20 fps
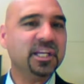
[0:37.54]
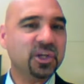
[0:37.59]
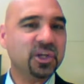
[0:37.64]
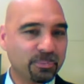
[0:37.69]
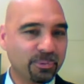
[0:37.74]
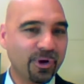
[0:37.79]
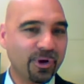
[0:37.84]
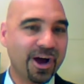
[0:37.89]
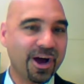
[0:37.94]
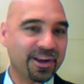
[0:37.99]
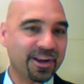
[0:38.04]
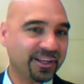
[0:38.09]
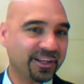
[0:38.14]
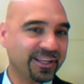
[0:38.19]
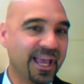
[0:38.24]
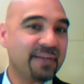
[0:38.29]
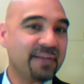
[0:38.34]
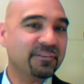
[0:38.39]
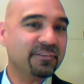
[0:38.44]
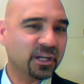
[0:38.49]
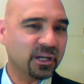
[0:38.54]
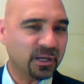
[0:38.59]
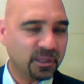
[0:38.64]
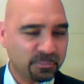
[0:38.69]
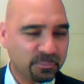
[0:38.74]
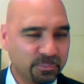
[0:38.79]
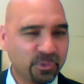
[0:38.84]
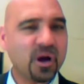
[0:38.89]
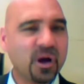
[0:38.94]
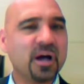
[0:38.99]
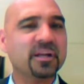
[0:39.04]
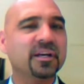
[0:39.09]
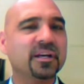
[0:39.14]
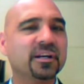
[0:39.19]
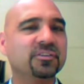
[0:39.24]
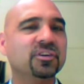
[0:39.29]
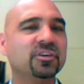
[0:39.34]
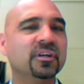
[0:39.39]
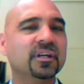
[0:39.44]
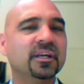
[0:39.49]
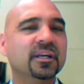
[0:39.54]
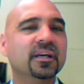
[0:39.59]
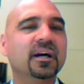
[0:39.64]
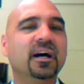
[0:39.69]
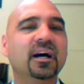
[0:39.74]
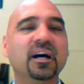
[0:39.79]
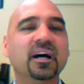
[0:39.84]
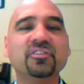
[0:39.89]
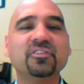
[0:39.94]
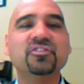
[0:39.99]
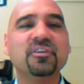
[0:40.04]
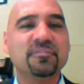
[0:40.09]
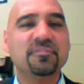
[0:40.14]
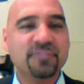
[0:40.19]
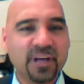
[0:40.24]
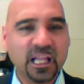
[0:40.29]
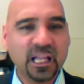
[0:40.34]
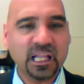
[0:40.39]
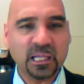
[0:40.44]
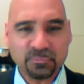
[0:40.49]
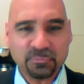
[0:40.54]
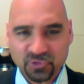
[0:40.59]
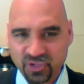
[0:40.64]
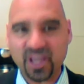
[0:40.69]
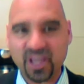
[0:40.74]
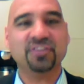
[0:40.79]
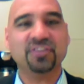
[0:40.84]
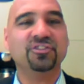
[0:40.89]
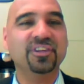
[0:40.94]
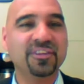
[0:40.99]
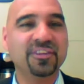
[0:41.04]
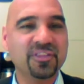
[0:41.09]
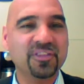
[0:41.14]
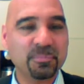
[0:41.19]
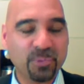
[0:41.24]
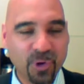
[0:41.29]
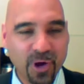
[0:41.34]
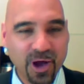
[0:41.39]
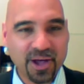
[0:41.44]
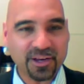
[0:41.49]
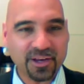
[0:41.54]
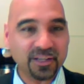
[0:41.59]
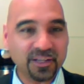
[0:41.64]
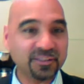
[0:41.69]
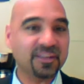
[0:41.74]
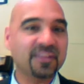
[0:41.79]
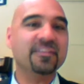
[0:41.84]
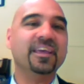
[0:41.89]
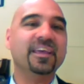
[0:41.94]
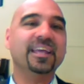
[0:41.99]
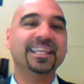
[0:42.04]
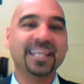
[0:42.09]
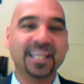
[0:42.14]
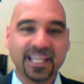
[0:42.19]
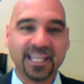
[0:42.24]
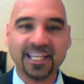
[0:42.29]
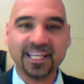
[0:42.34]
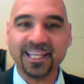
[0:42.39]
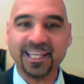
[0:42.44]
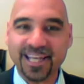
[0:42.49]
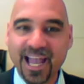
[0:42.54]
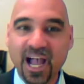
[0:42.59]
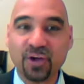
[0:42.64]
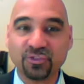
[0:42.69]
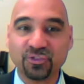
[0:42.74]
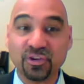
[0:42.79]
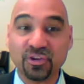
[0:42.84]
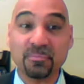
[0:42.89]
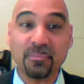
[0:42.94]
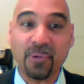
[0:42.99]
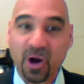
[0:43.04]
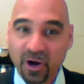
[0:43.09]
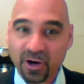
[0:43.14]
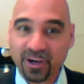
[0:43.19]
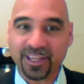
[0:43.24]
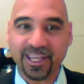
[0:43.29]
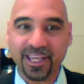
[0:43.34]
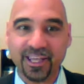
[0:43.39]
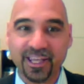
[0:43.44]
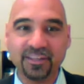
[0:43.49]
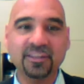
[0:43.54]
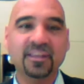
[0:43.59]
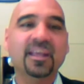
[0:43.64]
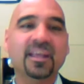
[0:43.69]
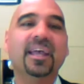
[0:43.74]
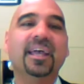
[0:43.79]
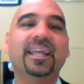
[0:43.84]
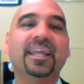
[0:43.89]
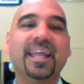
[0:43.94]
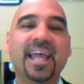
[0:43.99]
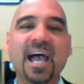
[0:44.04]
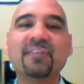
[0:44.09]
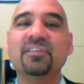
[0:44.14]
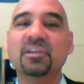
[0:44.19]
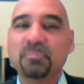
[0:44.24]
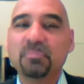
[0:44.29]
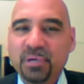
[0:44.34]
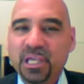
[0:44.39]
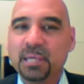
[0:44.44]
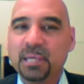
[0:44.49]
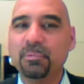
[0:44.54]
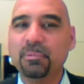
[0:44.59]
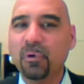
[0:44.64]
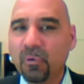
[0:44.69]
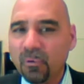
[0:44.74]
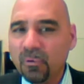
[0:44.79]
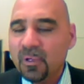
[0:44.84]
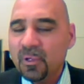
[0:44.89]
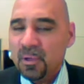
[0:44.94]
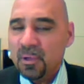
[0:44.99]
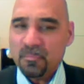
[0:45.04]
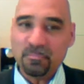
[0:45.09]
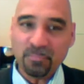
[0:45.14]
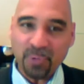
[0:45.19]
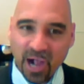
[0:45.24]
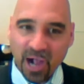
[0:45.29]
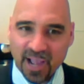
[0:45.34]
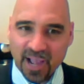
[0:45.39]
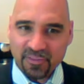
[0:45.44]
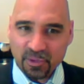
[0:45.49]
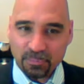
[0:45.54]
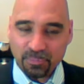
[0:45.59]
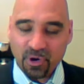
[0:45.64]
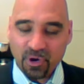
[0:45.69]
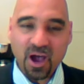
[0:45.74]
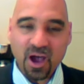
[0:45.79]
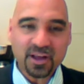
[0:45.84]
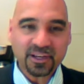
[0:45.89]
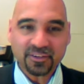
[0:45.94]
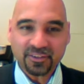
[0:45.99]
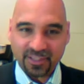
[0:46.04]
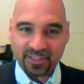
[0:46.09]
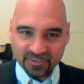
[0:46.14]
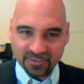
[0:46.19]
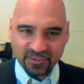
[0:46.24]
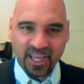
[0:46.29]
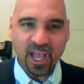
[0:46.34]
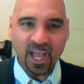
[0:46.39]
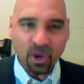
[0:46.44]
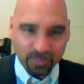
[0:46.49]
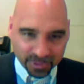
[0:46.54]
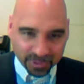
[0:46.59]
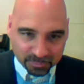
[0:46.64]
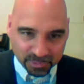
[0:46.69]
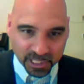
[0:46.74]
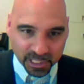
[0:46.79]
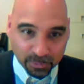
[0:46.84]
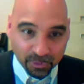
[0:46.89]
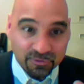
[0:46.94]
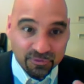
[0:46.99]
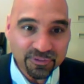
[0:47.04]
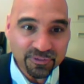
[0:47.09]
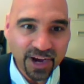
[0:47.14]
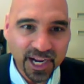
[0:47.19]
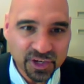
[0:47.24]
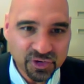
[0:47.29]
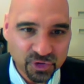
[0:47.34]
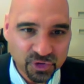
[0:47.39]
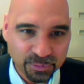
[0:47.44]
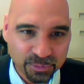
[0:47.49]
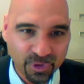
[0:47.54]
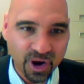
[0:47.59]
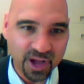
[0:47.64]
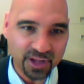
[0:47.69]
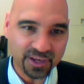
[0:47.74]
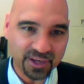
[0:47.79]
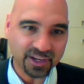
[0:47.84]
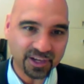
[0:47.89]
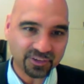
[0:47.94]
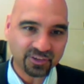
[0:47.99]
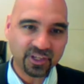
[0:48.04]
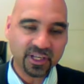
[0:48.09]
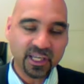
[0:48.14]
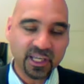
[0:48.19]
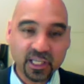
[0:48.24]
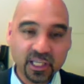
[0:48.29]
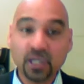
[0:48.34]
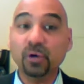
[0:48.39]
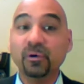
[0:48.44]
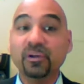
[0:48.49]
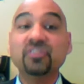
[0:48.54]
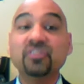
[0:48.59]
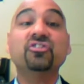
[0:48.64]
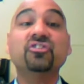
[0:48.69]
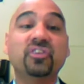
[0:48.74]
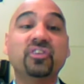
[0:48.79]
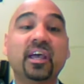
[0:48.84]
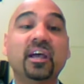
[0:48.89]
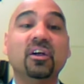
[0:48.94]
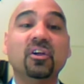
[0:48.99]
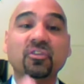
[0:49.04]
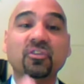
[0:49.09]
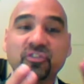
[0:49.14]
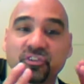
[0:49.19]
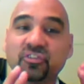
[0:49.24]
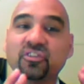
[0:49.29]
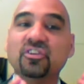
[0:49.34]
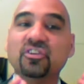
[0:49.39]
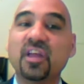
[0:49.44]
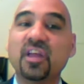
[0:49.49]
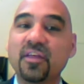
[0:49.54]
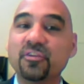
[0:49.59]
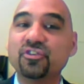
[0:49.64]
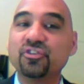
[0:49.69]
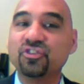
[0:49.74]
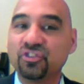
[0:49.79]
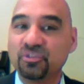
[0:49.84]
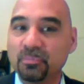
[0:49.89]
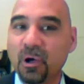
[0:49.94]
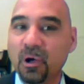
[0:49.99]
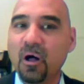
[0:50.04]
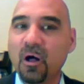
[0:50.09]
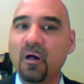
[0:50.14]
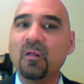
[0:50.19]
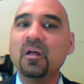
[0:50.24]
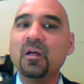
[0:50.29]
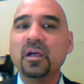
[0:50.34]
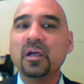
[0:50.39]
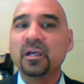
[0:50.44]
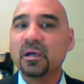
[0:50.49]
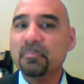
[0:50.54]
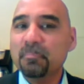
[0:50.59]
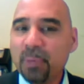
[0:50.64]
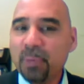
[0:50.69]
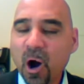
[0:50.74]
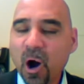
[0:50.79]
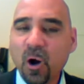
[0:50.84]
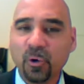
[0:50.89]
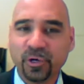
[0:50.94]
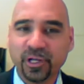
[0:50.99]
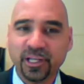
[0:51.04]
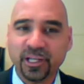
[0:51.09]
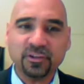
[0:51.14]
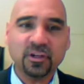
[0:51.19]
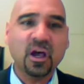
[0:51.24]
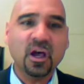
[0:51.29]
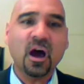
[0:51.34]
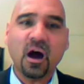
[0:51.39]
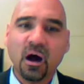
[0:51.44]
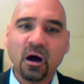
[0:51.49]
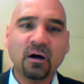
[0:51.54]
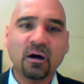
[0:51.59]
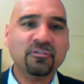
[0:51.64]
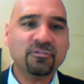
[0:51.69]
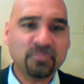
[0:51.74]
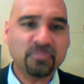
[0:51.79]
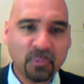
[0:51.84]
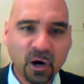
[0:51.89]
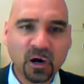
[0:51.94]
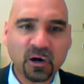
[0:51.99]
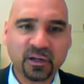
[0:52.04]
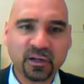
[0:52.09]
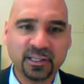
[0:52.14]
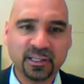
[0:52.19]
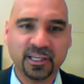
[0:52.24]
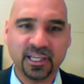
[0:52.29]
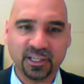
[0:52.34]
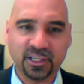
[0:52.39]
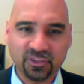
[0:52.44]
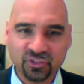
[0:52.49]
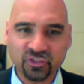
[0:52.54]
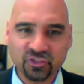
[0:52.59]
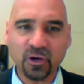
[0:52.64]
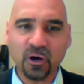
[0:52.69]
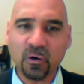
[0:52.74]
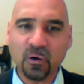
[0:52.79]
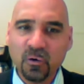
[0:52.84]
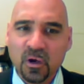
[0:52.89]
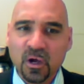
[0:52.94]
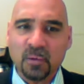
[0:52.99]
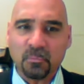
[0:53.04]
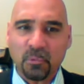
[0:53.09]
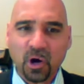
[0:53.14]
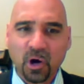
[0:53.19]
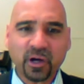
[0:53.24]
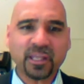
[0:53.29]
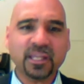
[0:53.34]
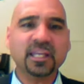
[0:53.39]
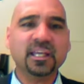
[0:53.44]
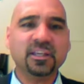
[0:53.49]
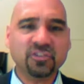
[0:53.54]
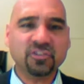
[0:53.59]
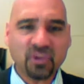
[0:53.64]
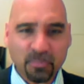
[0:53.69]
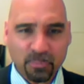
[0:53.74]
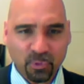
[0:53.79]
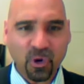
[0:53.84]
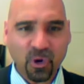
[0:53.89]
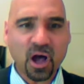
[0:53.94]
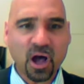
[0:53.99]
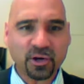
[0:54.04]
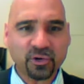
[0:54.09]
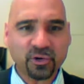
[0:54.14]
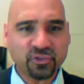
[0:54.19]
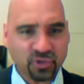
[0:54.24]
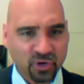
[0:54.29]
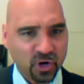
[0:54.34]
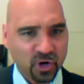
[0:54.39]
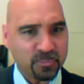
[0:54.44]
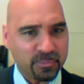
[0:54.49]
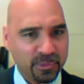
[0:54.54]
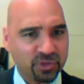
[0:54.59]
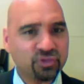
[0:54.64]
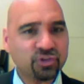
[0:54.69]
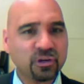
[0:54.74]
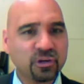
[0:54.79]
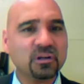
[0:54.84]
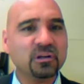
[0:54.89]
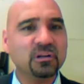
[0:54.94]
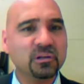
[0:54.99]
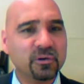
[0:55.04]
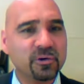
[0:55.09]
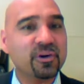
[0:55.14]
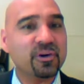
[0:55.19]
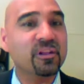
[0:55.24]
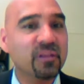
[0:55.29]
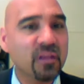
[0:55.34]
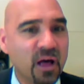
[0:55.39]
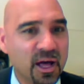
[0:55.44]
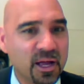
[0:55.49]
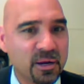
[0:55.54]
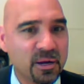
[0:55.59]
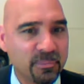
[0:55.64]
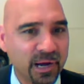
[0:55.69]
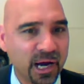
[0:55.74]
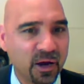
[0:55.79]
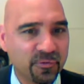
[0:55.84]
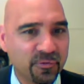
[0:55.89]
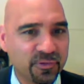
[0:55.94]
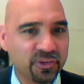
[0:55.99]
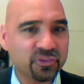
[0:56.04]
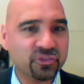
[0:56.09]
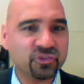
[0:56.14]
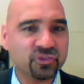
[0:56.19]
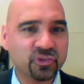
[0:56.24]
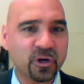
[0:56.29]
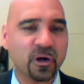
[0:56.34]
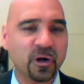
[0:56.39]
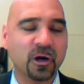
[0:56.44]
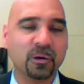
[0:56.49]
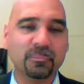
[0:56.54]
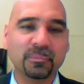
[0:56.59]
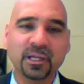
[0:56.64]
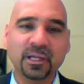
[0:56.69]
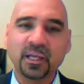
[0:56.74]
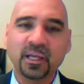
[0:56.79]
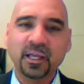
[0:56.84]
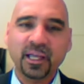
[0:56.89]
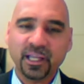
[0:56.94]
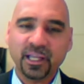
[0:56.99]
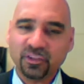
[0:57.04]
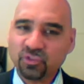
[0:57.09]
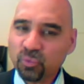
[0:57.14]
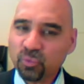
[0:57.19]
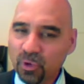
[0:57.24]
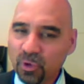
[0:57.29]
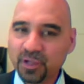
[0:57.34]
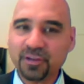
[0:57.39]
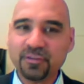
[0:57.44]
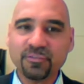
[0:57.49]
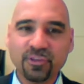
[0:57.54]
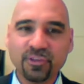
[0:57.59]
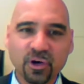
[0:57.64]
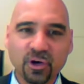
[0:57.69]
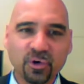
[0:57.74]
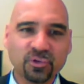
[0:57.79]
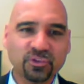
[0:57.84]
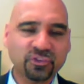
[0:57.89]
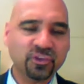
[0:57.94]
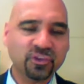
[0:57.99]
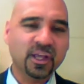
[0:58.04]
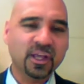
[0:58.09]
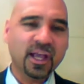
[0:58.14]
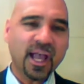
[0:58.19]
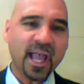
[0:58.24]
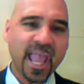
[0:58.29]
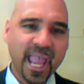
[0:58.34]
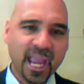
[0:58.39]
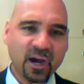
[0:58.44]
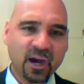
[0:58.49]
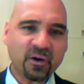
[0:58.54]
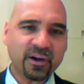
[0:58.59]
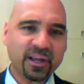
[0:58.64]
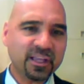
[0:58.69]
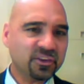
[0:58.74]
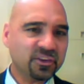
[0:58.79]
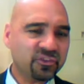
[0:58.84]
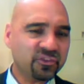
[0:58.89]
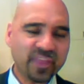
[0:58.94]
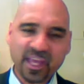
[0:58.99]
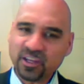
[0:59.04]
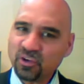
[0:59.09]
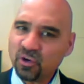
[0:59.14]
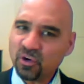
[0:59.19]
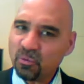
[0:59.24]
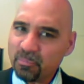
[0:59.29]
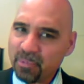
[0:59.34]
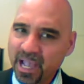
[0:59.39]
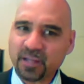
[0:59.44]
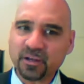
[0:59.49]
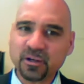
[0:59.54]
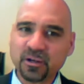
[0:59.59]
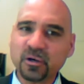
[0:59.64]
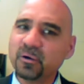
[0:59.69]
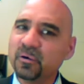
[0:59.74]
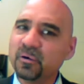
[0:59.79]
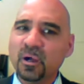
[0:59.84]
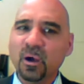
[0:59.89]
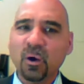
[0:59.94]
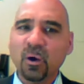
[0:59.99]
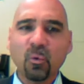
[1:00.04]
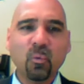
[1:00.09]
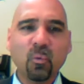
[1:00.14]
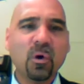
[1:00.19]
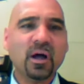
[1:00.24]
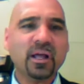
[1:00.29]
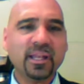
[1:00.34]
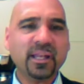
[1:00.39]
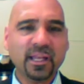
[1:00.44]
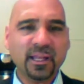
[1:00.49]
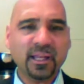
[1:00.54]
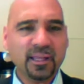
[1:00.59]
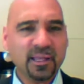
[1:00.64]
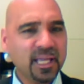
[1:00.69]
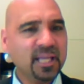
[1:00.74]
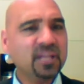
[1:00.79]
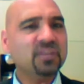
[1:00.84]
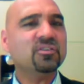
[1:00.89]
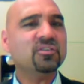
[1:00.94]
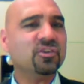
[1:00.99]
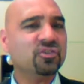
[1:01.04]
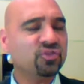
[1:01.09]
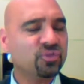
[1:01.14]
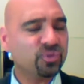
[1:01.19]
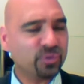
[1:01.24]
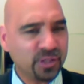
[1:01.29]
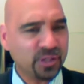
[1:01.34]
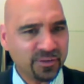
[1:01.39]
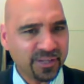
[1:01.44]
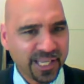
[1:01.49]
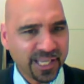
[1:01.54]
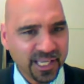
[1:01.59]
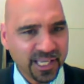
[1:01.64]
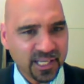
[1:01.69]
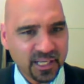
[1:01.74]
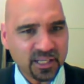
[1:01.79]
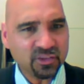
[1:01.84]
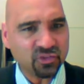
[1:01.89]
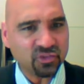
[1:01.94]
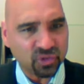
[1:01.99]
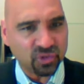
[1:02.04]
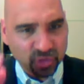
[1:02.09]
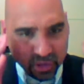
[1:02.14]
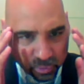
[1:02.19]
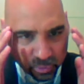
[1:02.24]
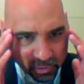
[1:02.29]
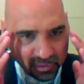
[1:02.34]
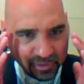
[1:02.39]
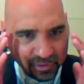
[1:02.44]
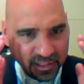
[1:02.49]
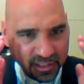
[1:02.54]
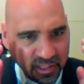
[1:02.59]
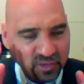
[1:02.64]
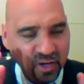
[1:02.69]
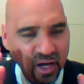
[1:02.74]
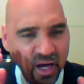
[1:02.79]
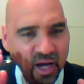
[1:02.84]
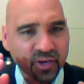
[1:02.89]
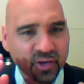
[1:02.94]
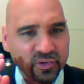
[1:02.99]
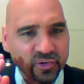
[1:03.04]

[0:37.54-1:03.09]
your product, having a product developed, testing the product, and then getting it out to market and having people buy the product and helping people find your product. And sales is another small component of marketing. So marketing is a broader term that you're going to learn a lot about this term. It's one of those areas that no matter what industry you get into, you really need to